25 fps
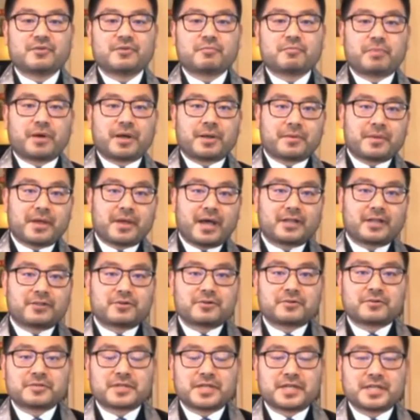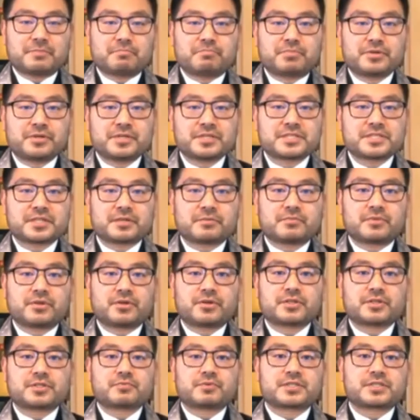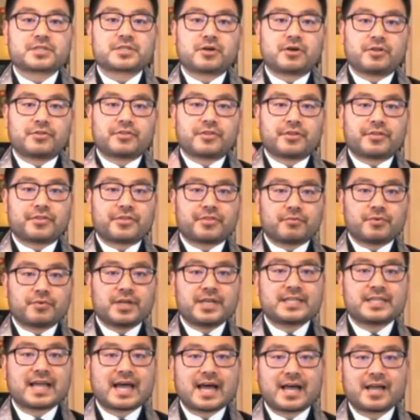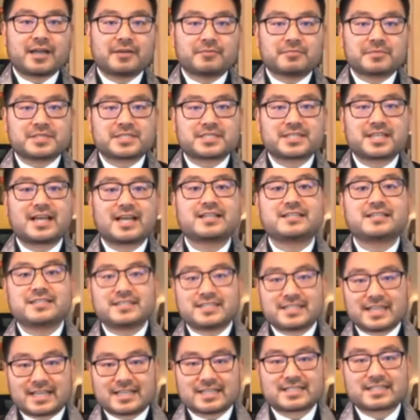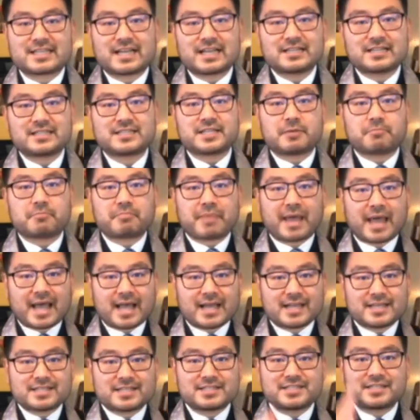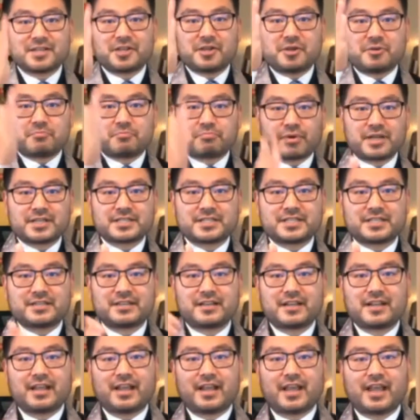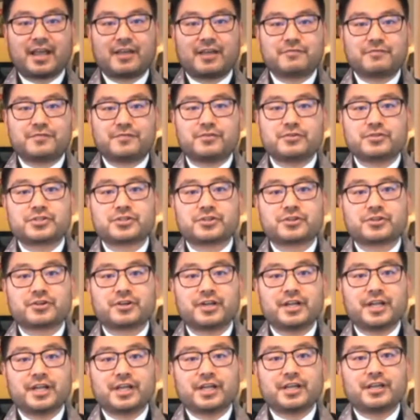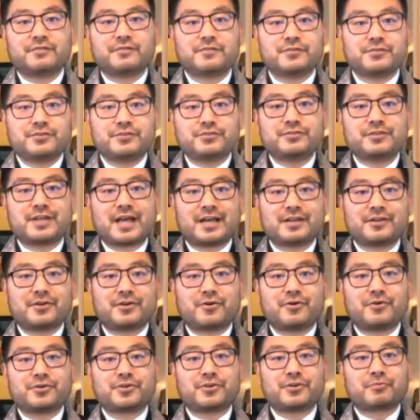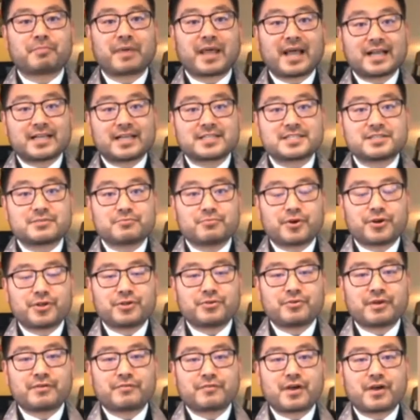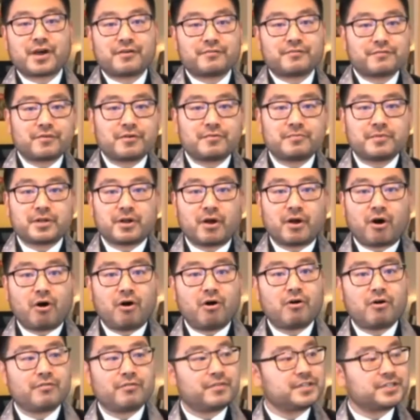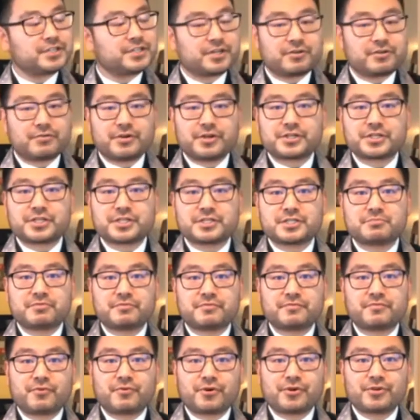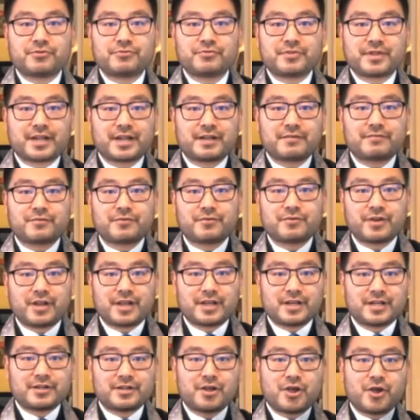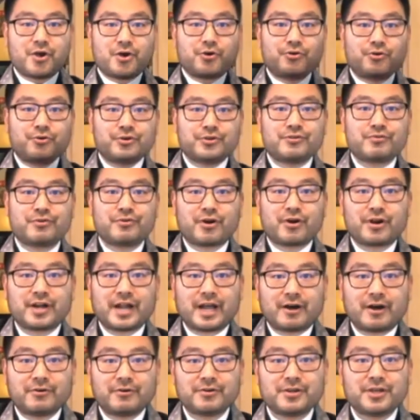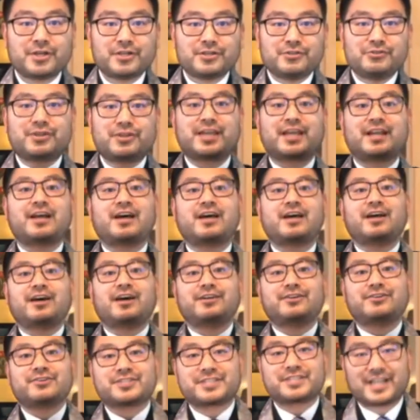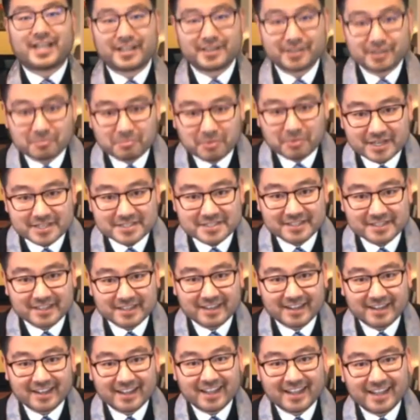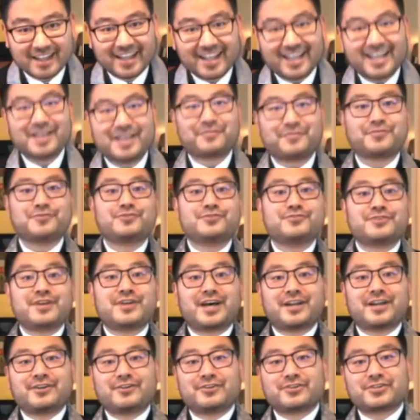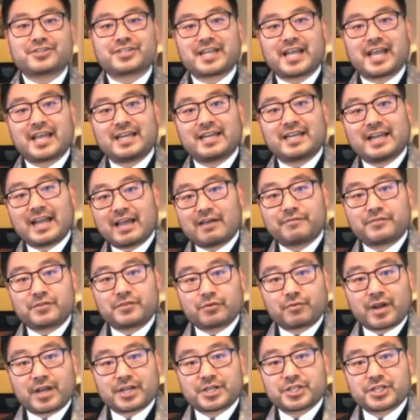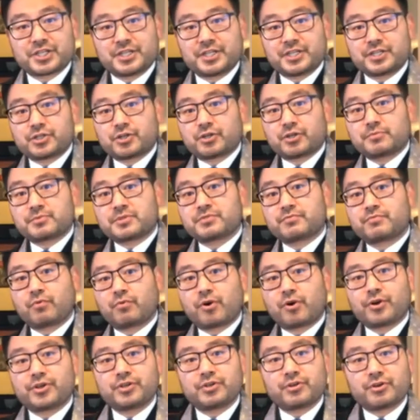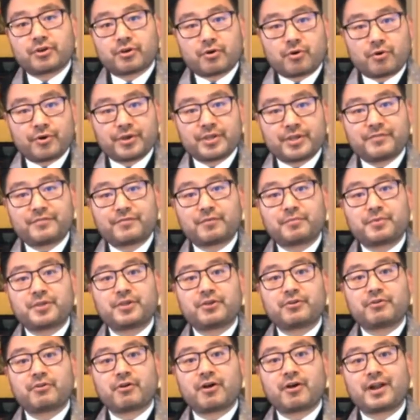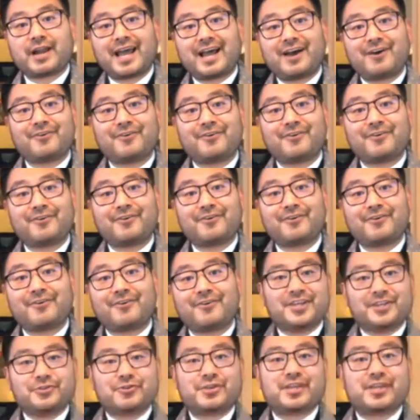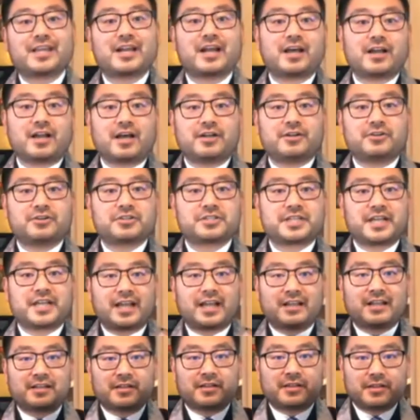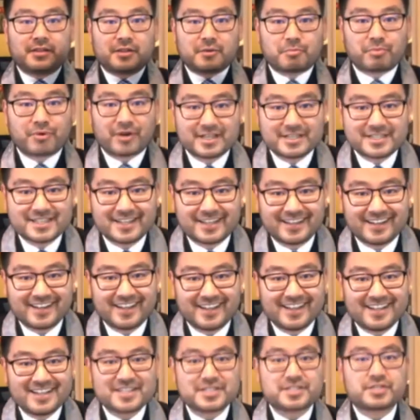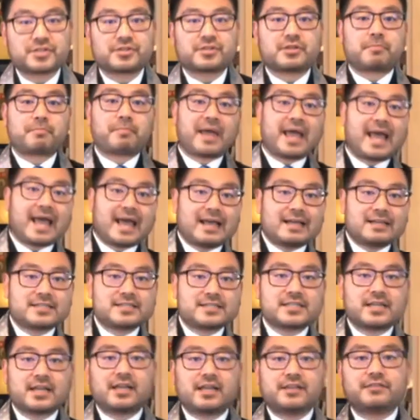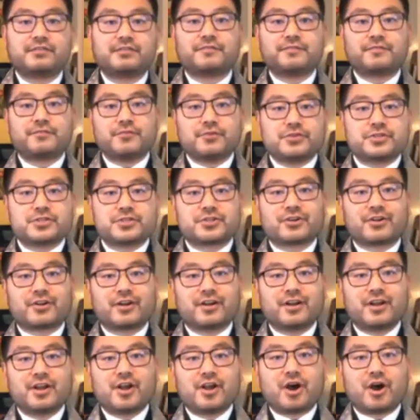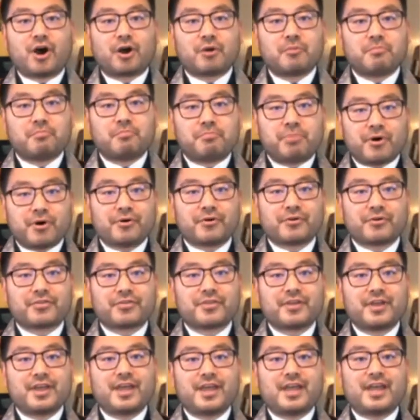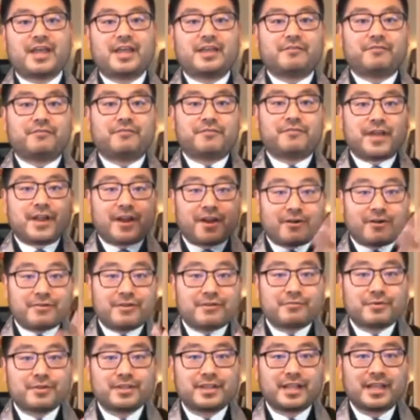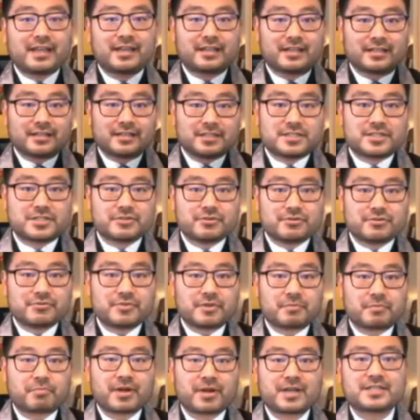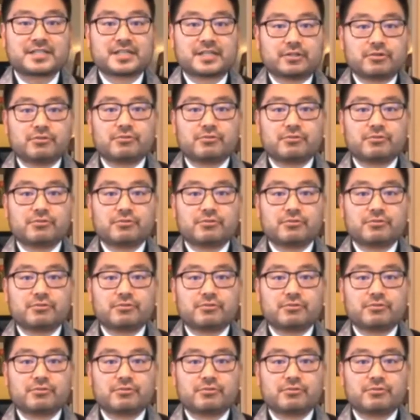But in Buddhism, there's what's called the 3 times, sanze, past, present, and future. If you do not know your past and where you have come from and all the generations before you that have created who you are now, you cannot understand the present. If you do not understand and have direction in terms of where you're going from here on out, you cannot understand the present. So the past and the future are both very related to the present.